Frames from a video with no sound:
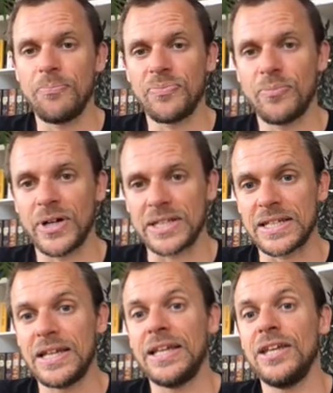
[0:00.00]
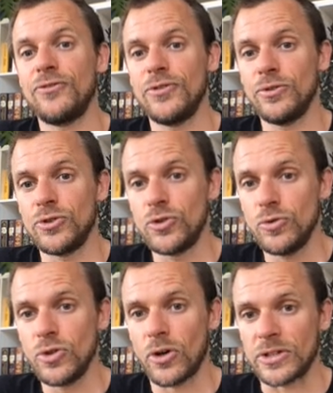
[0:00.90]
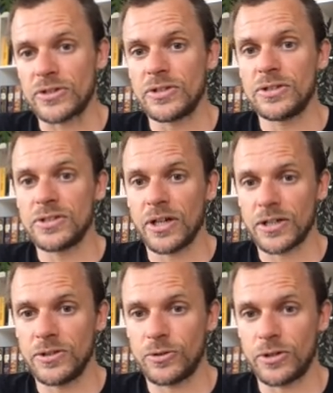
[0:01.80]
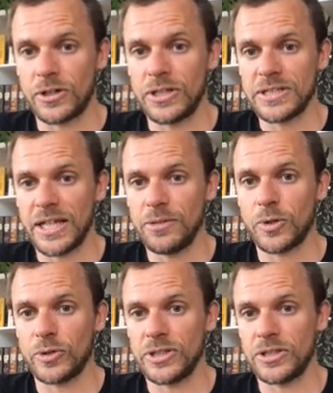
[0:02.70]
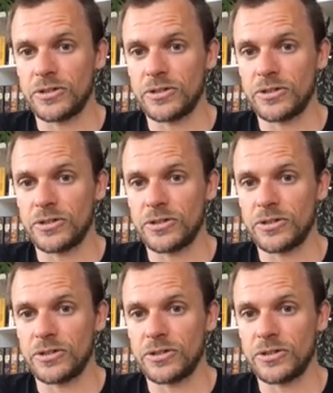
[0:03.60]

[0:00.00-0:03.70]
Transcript: But if you do not tuck your tailbone here,